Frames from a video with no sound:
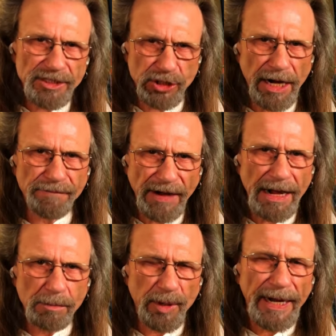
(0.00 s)
Geoff
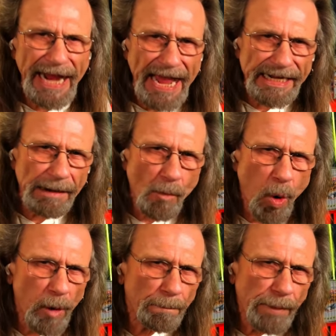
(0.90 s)
Emerick adding
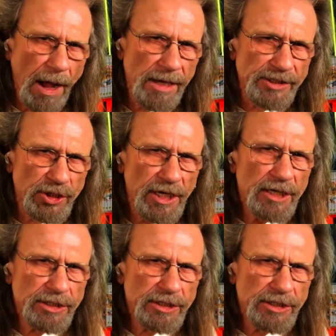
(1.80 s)
more punch